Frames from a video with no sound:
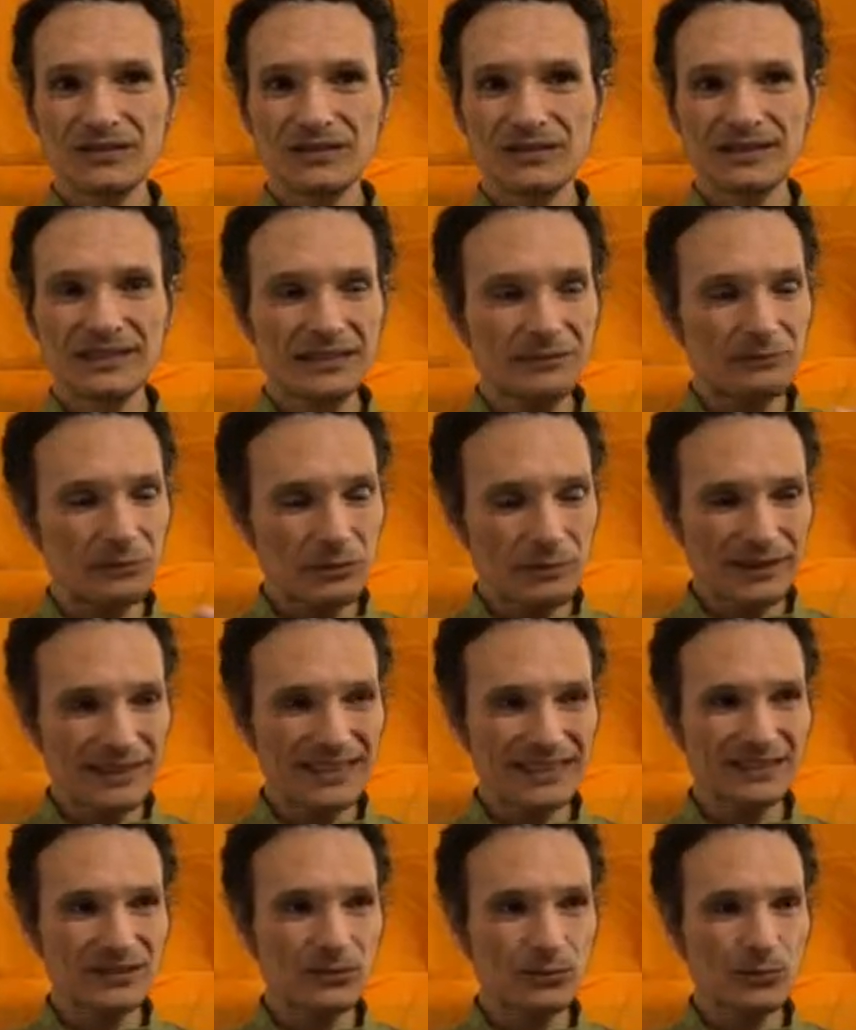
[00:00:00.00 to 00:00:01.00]
in the moment
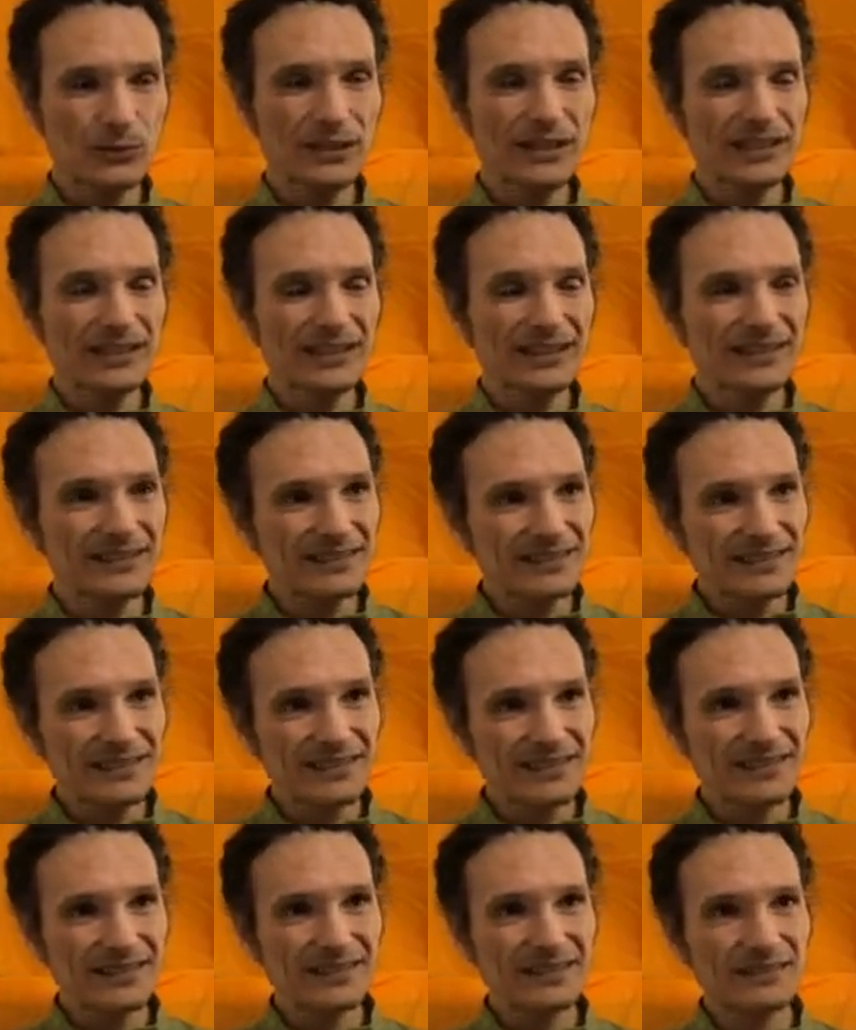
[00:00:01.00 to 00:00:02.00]
that we can
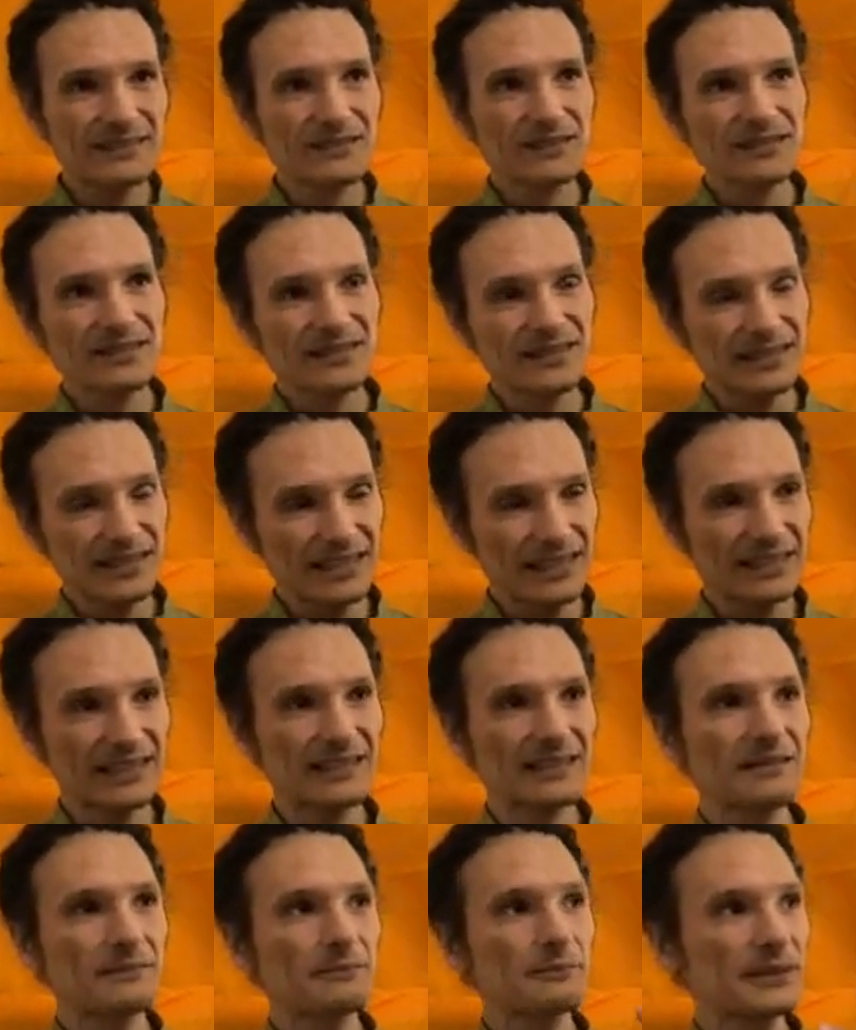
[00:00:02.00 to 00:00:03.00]

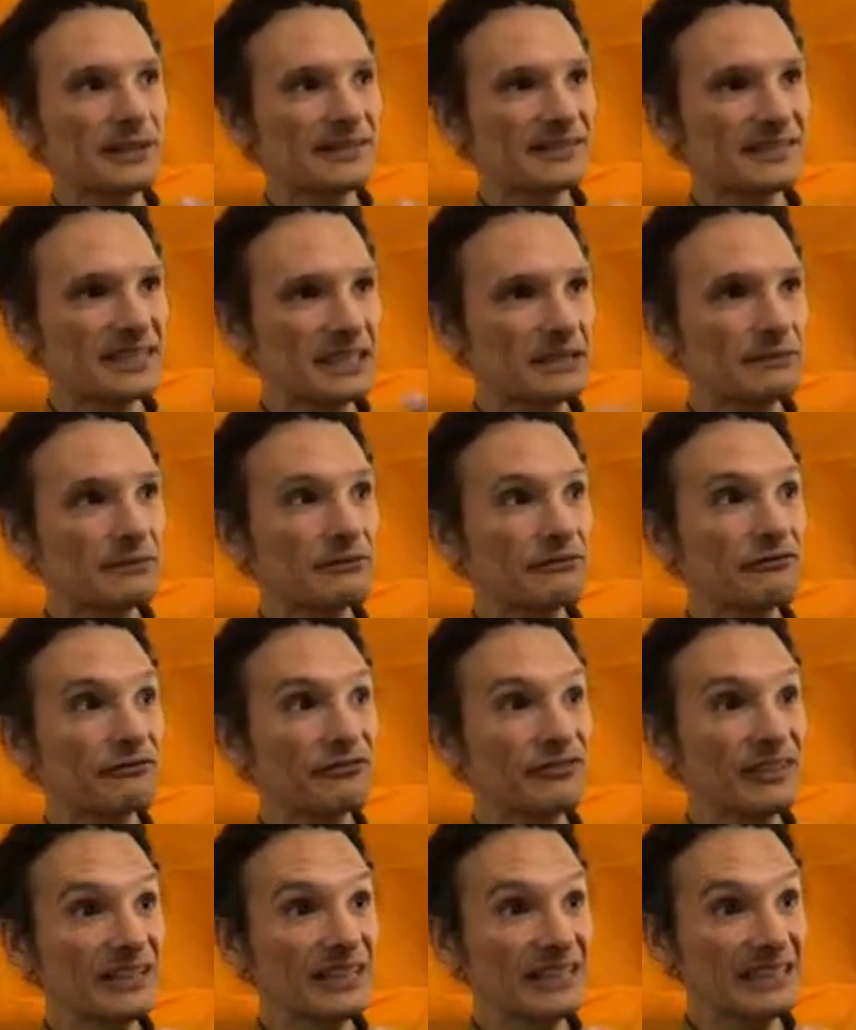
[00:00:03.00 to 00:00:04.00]
see, perceive,
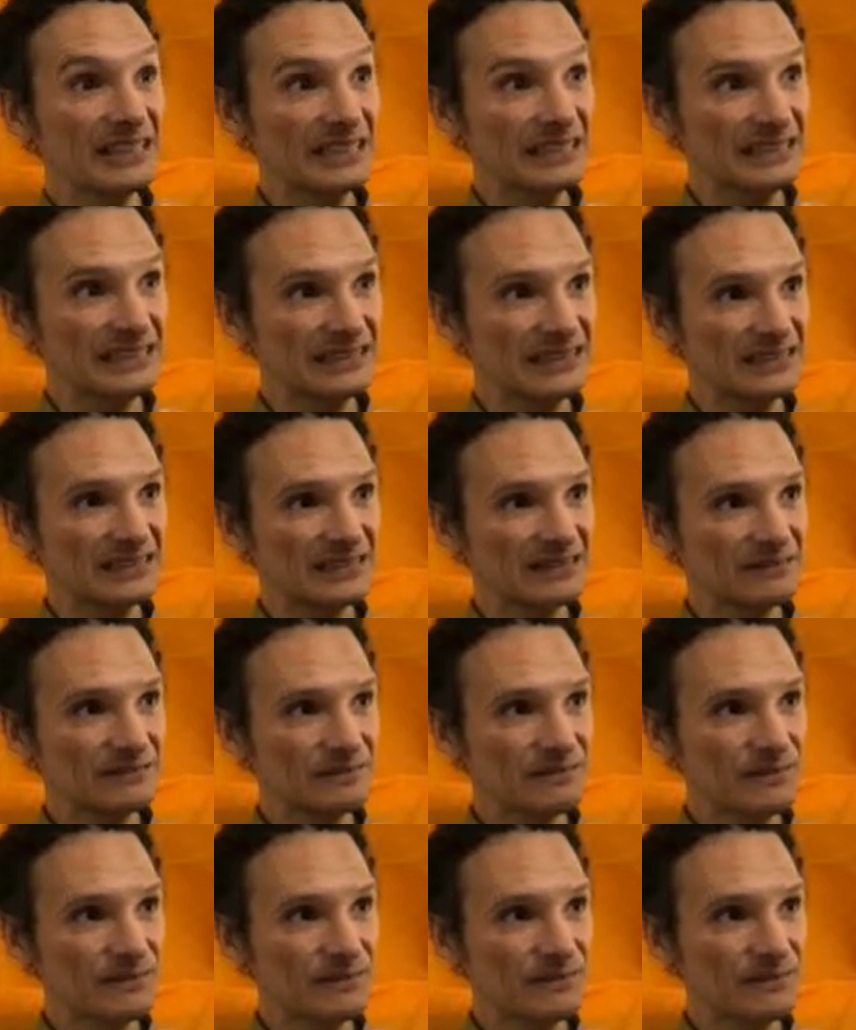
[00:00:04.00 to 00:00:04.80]
feeling